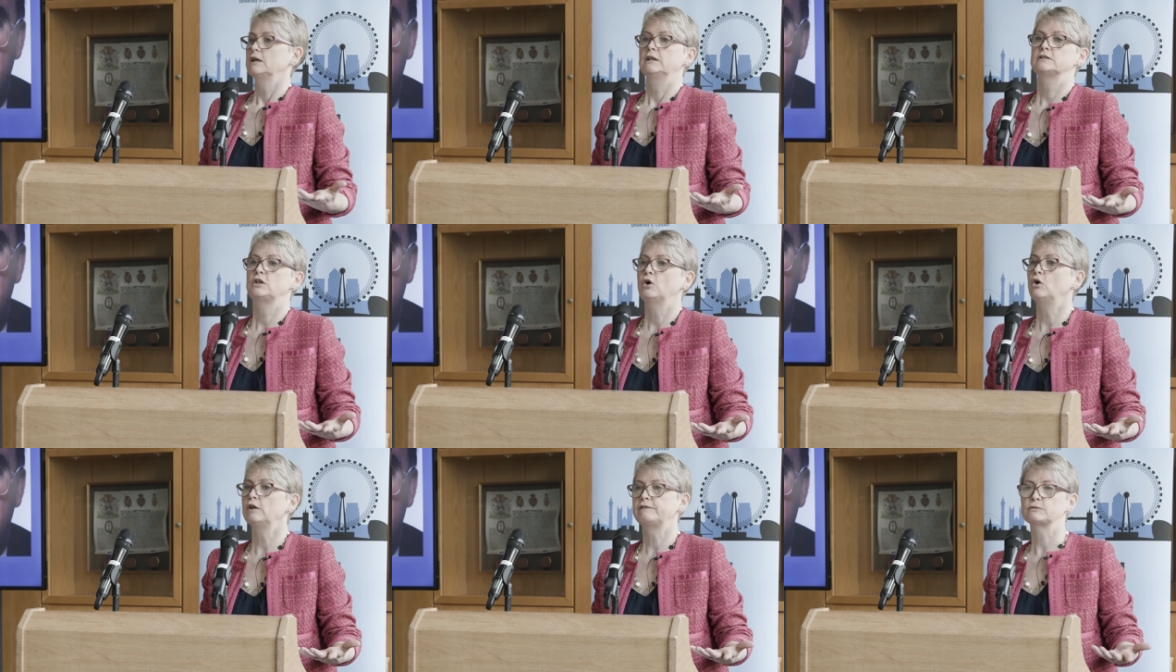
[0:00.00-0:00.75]
Because
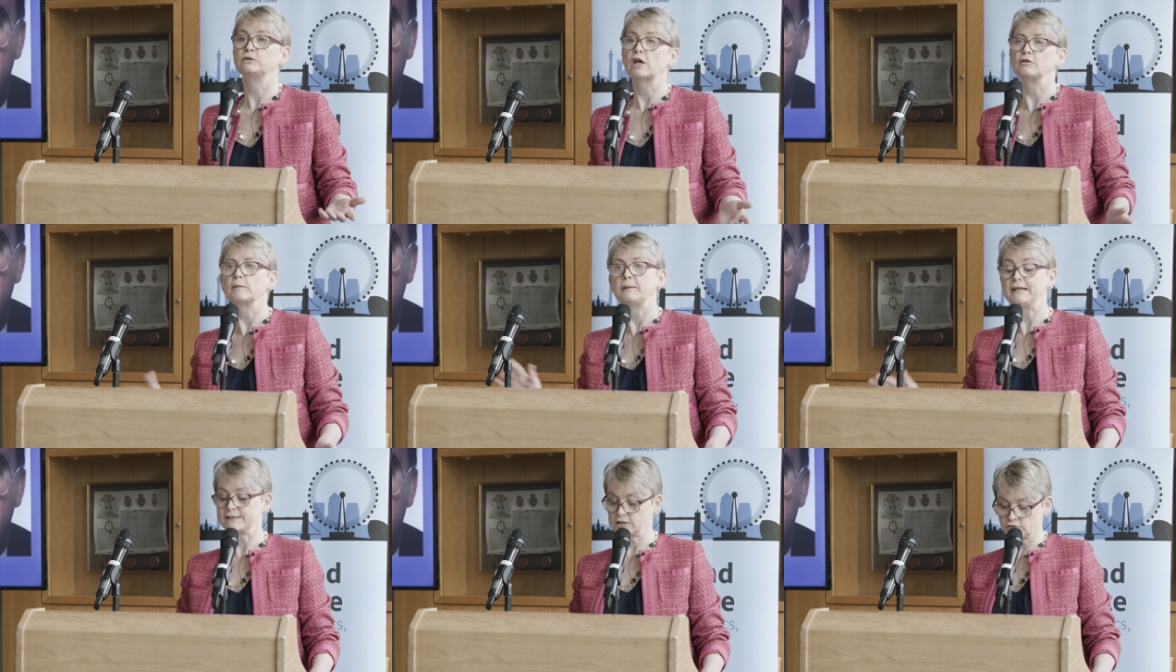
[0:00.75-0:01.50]
look, all of us will know the
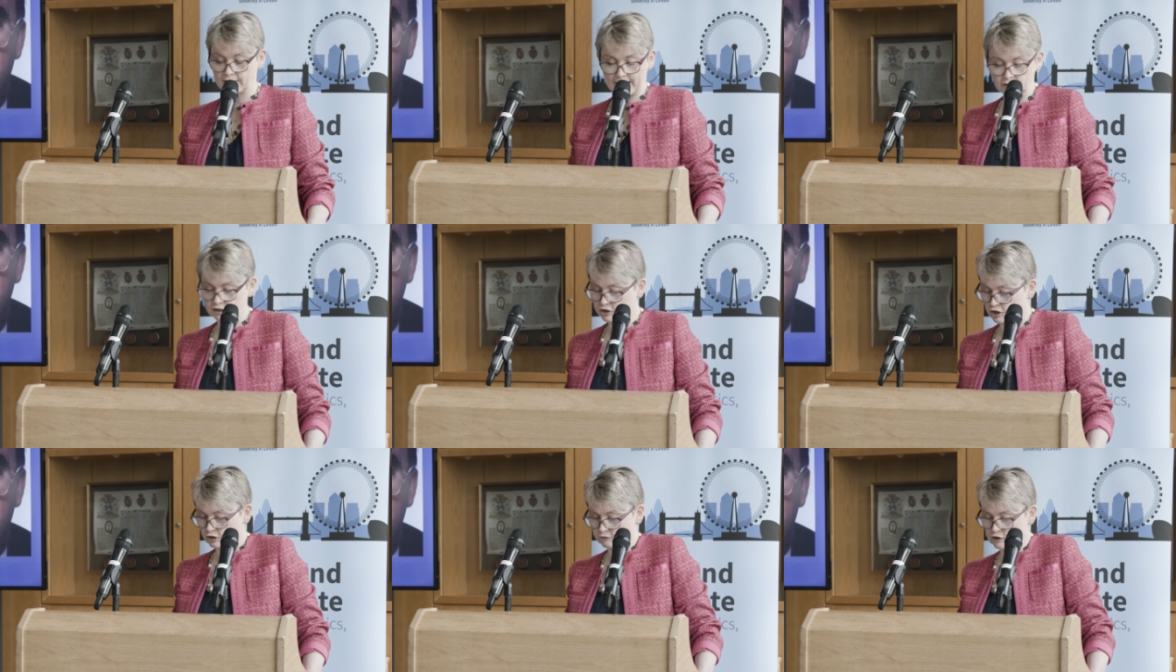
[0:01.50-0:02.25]
political
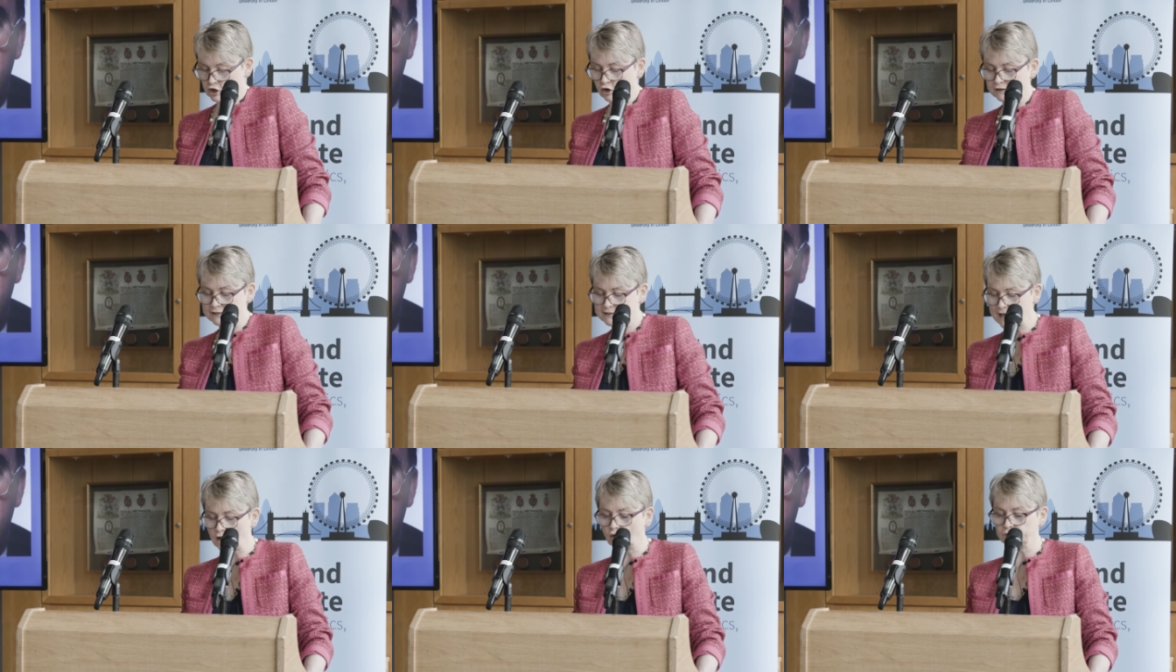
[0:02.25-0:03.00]
caricature of John is
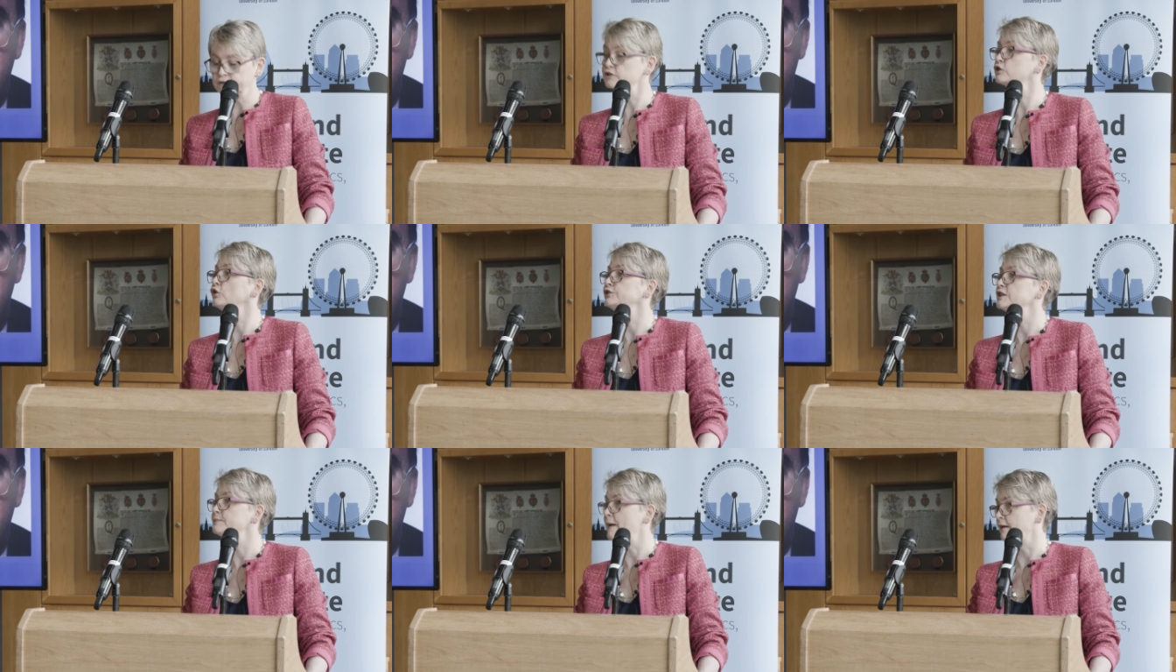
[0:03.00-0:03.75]
that of the
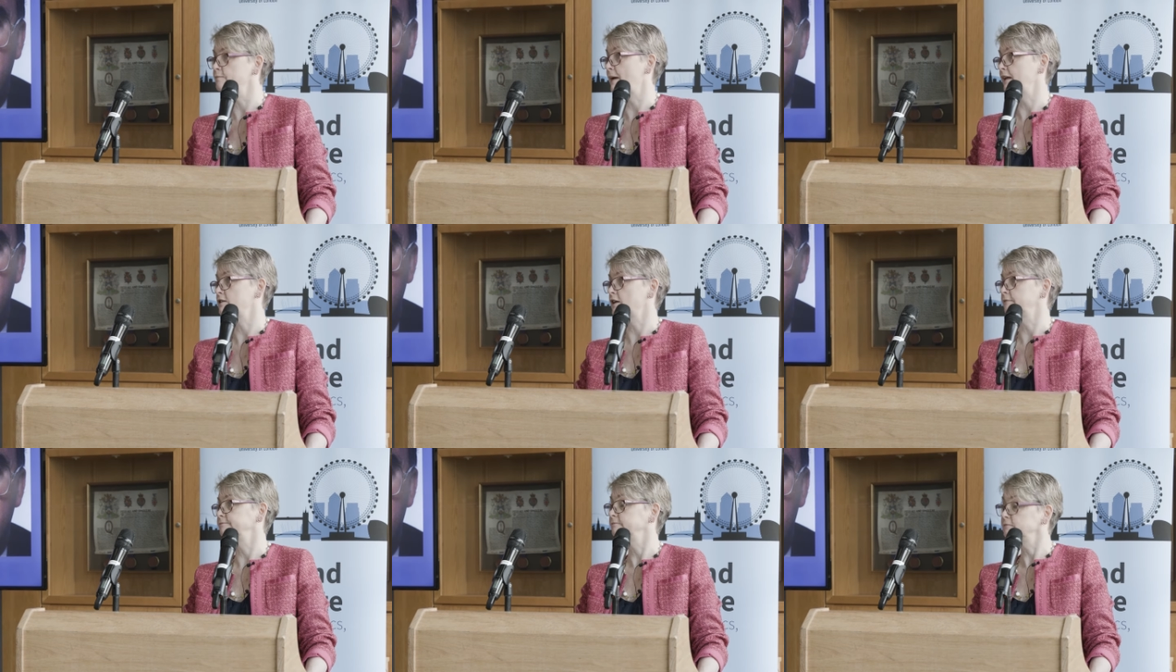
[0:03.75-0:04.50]
Scottish bank manager.